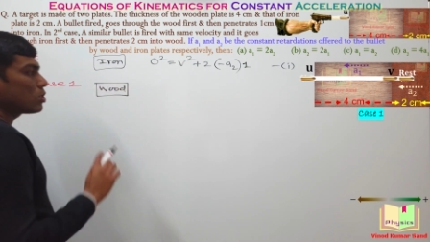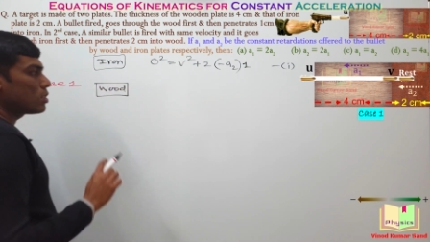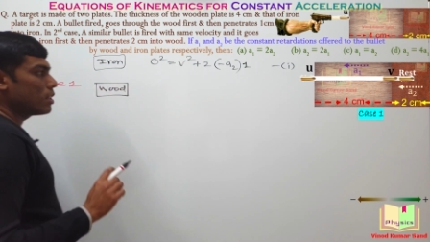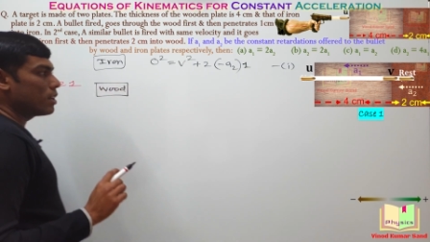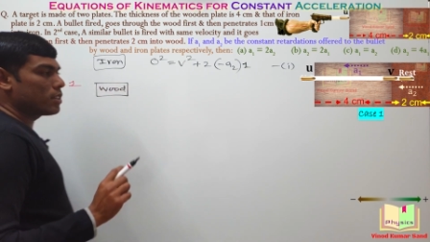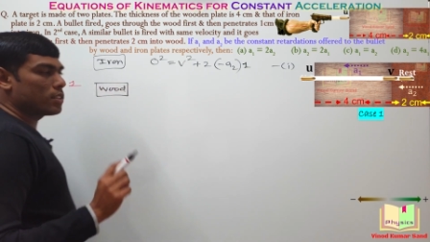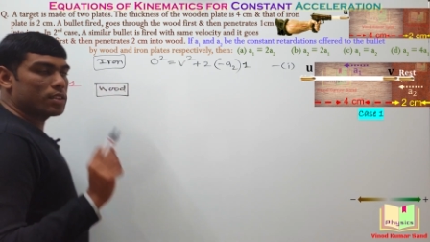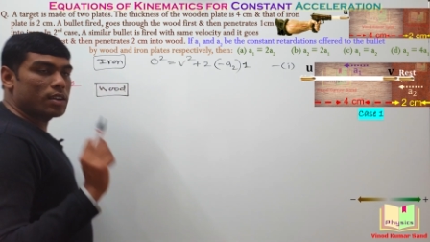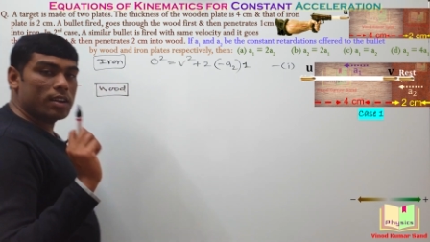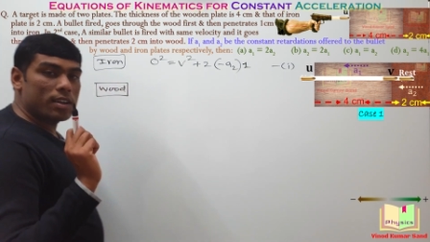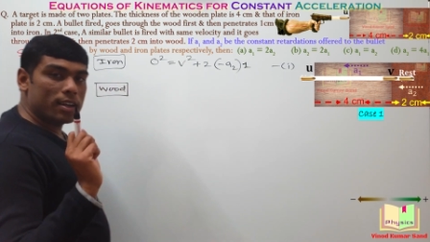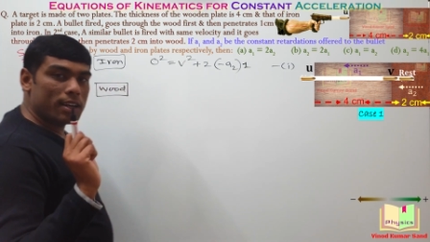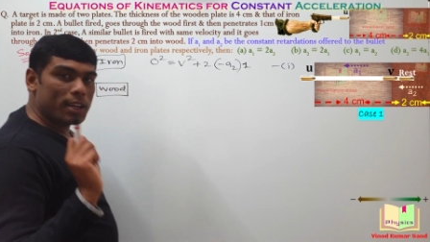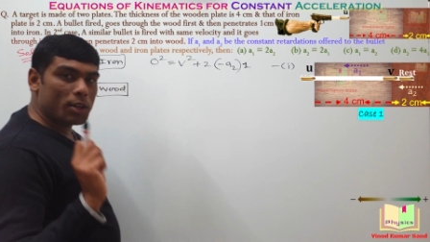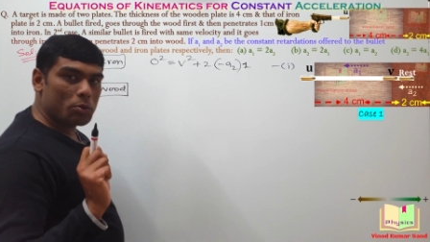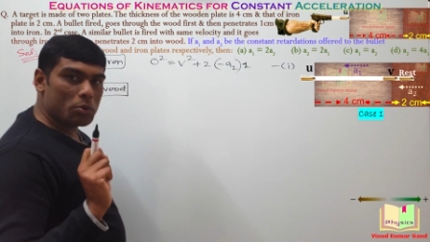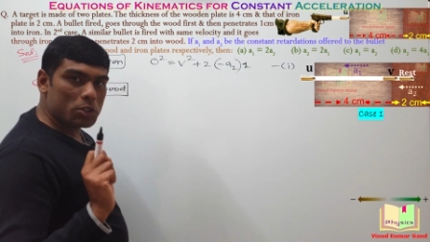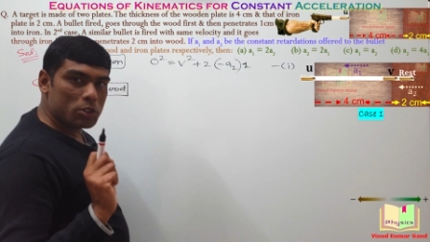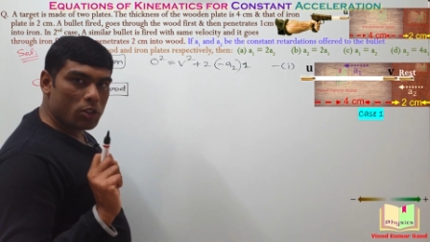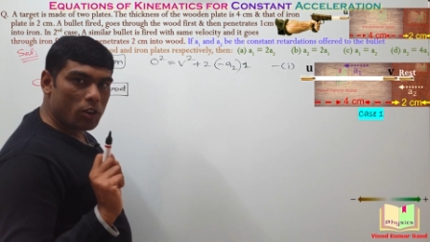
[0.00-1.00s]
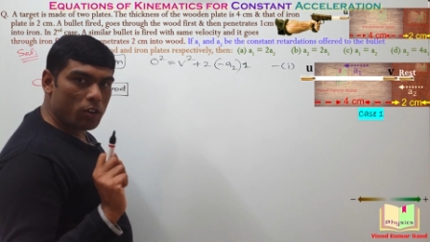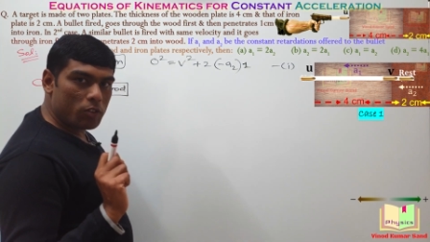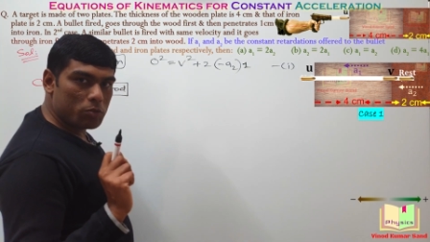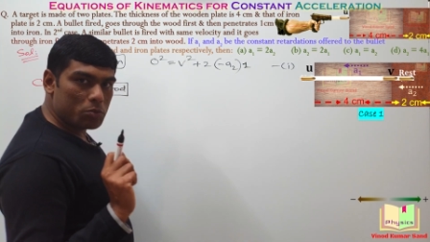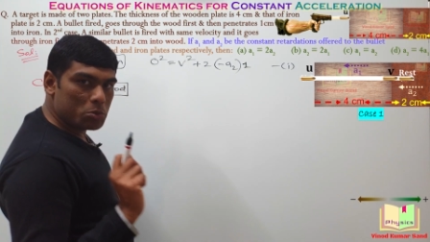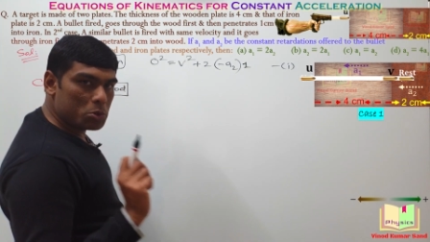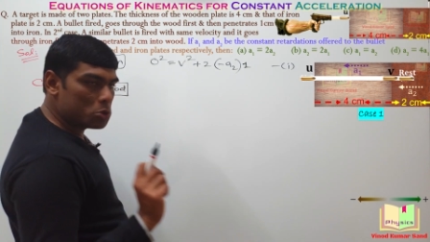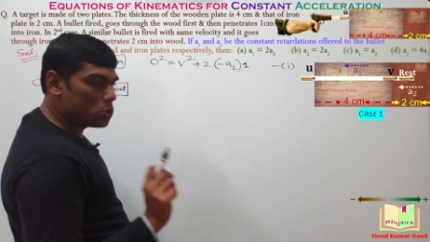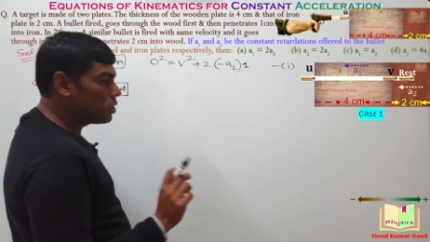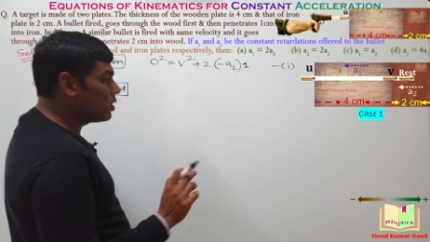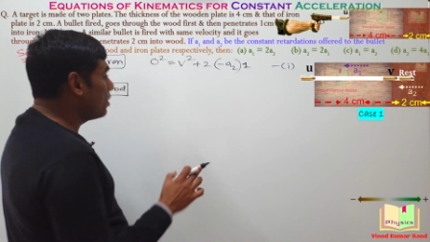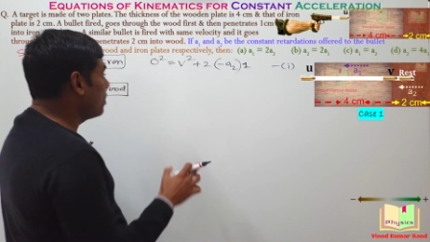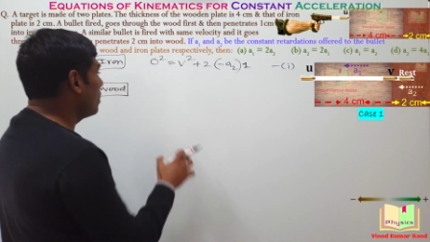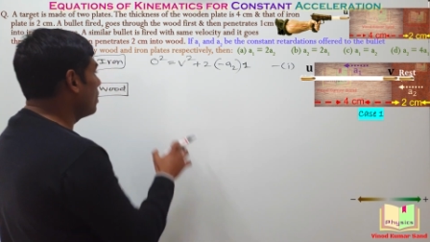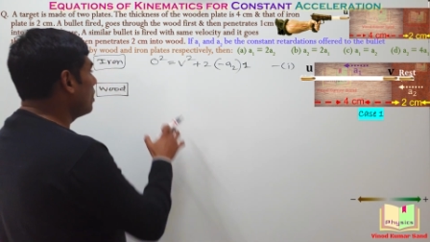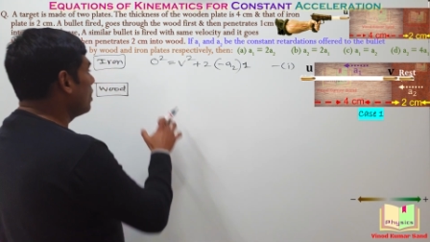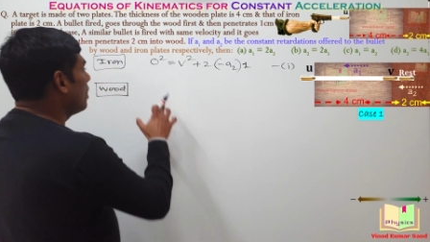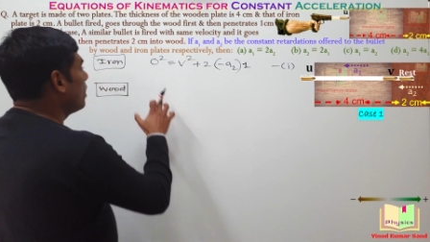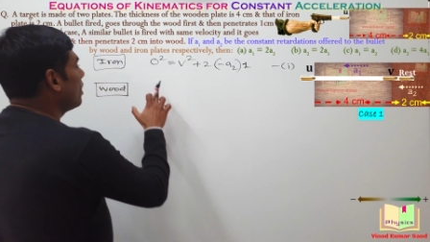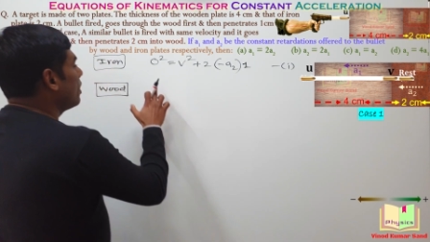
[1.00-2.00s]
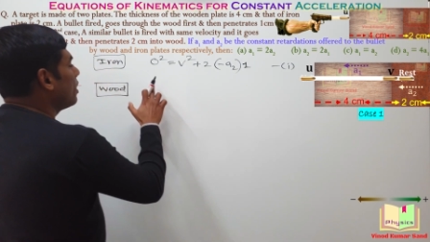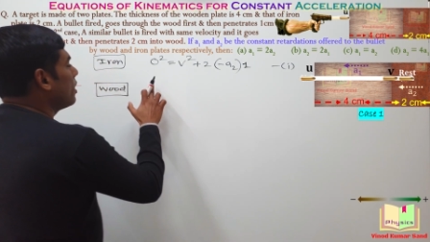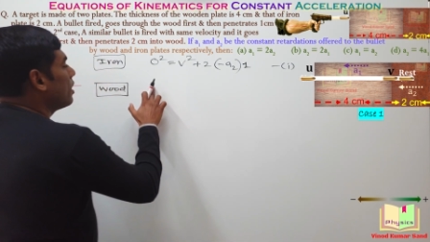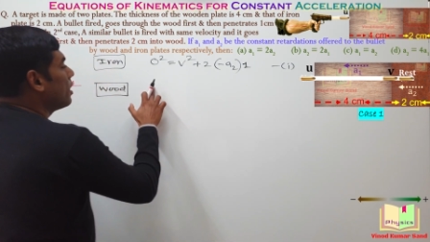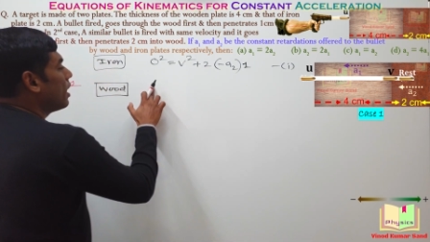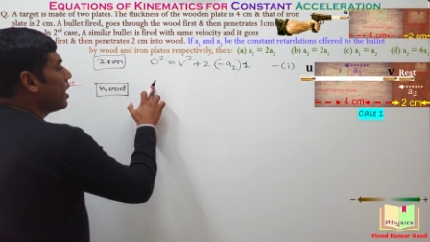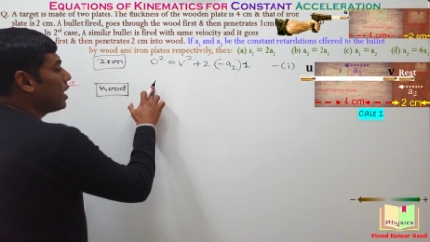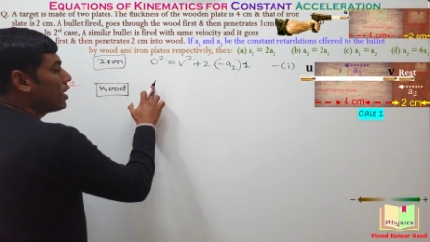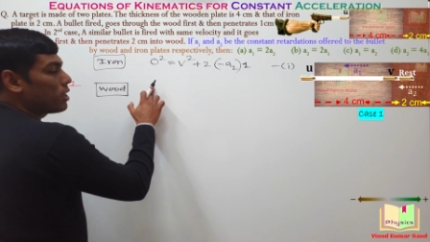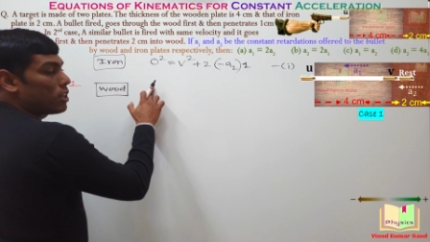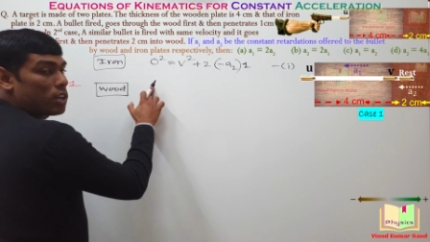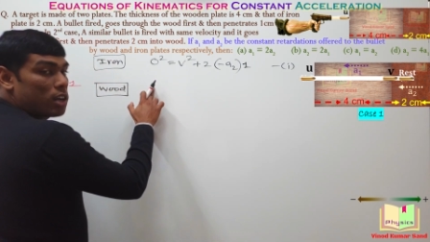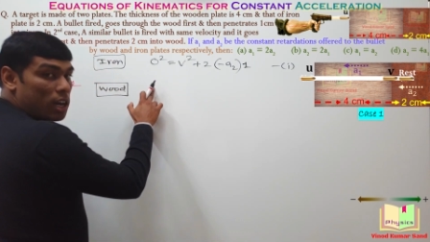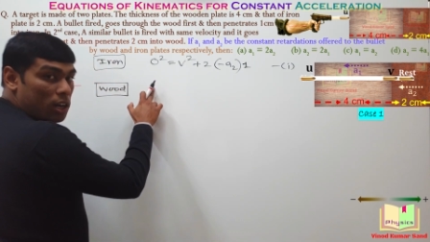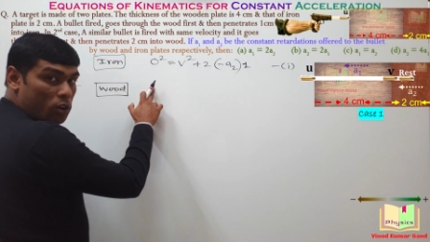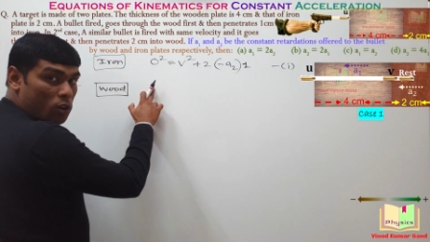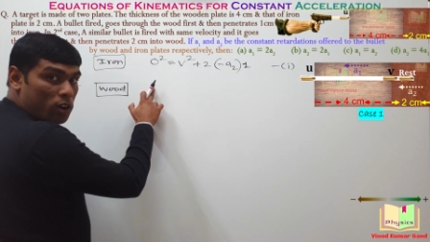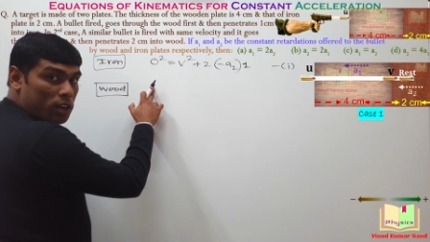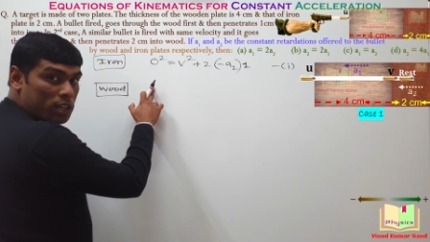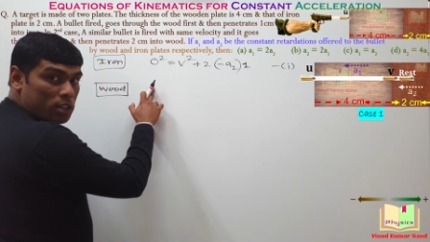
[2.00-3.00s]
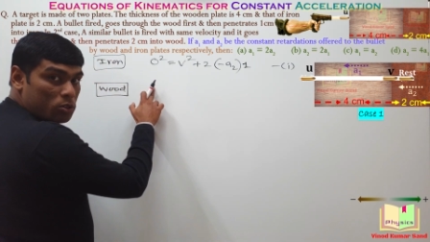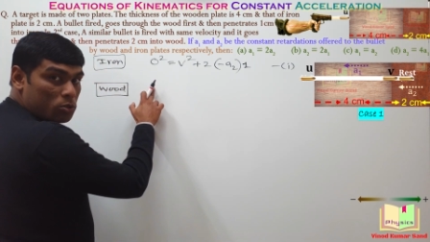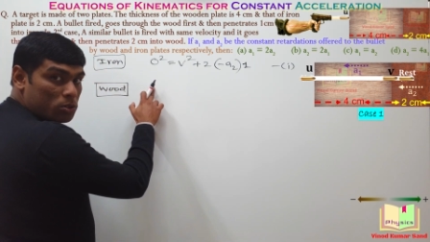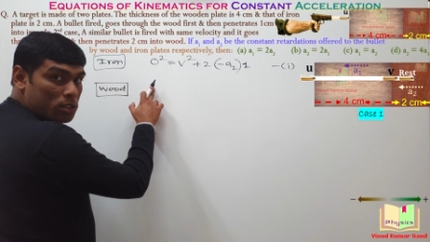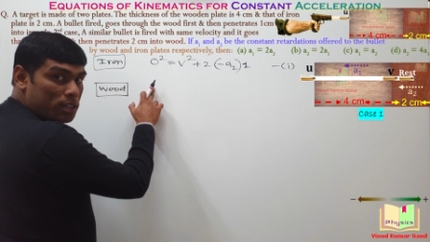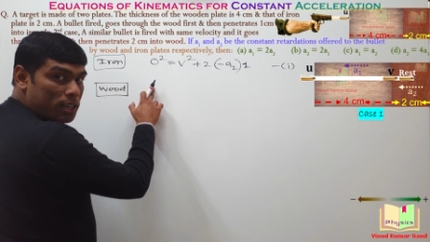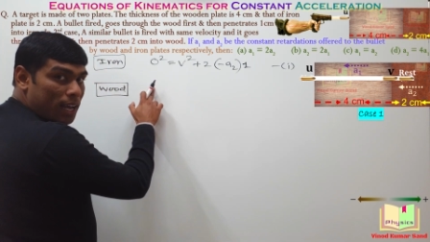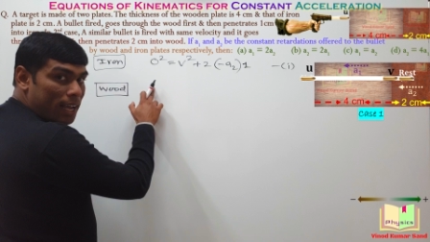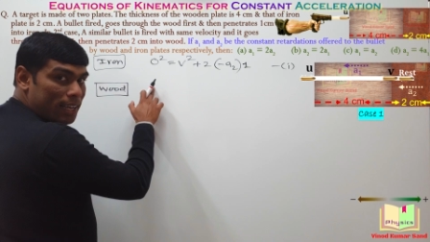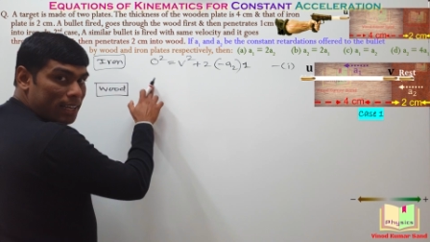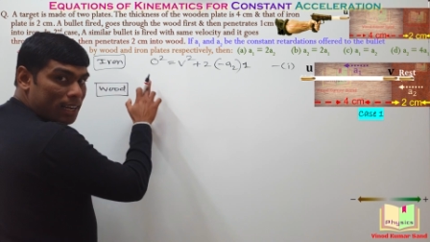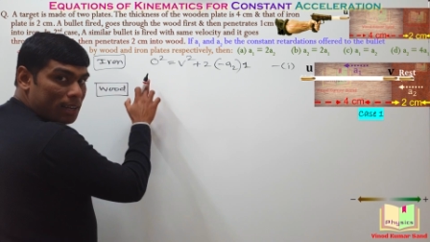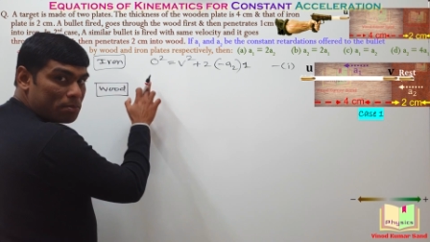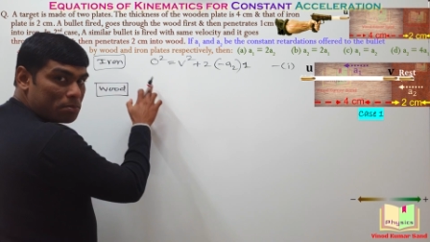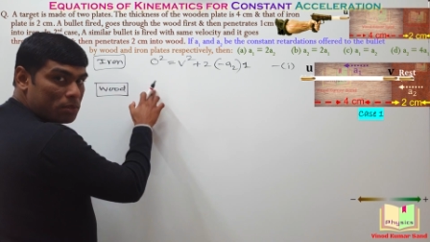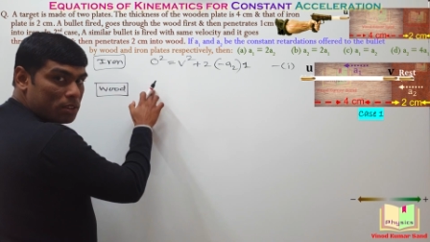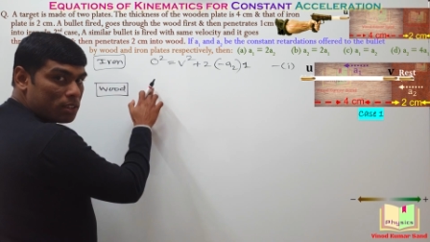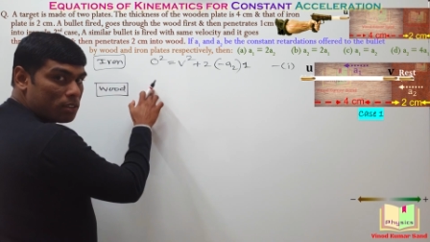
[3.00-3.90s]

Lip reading: the third equation of motion. according to the diagram,